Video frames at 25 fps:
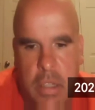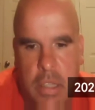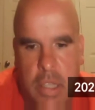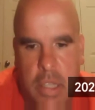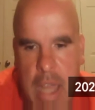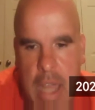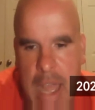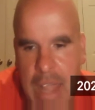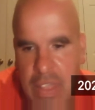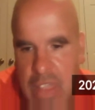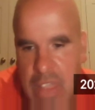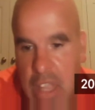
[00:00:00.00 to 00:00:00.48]

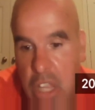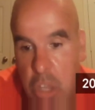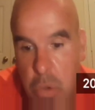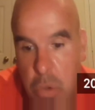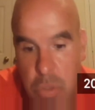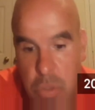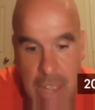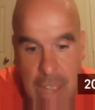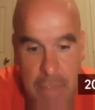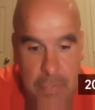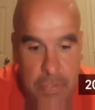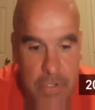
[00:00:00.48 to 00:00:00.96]
I think you
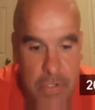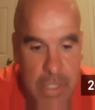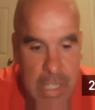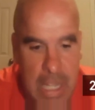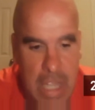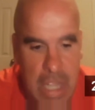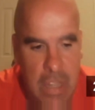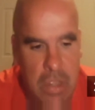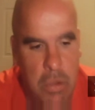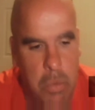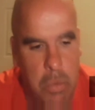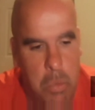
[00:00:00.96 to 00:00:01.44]
definitely
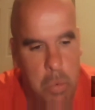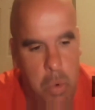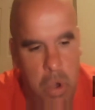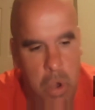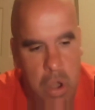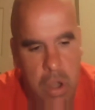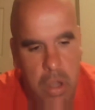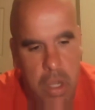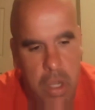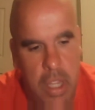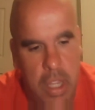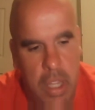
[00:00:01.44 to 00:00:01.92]
need the
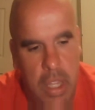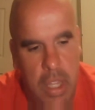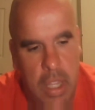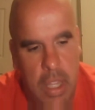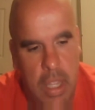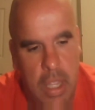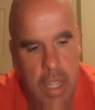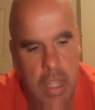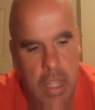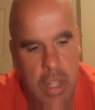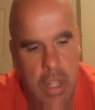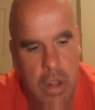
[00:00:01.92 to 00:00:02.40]
work,
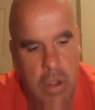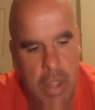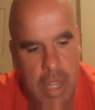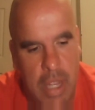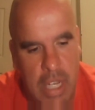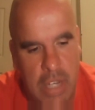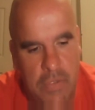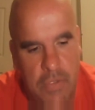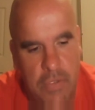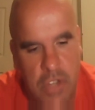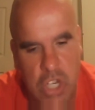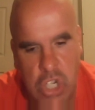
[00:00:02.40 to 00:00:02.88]

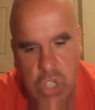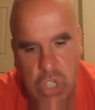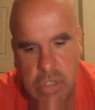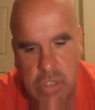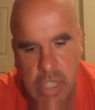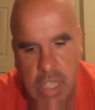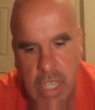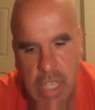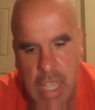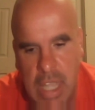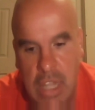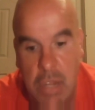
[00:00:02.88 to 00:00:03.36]

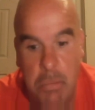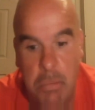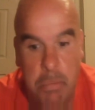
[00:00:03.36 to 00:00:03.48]
individually,